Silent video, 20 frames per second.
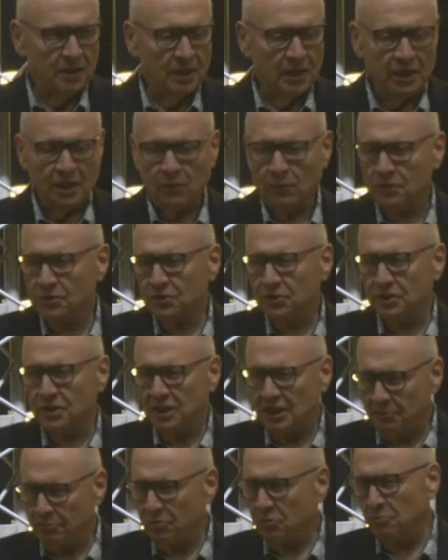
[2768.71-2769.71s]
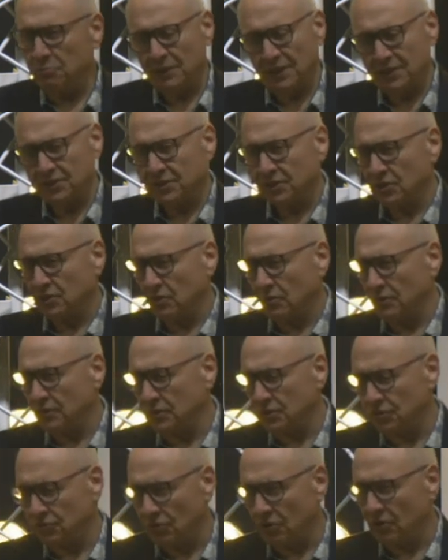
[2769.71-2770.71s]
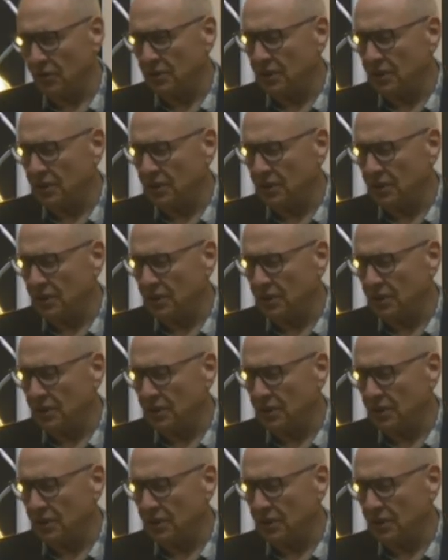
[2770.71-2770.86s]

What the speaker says: And he wants to keep you blessed and going stronger.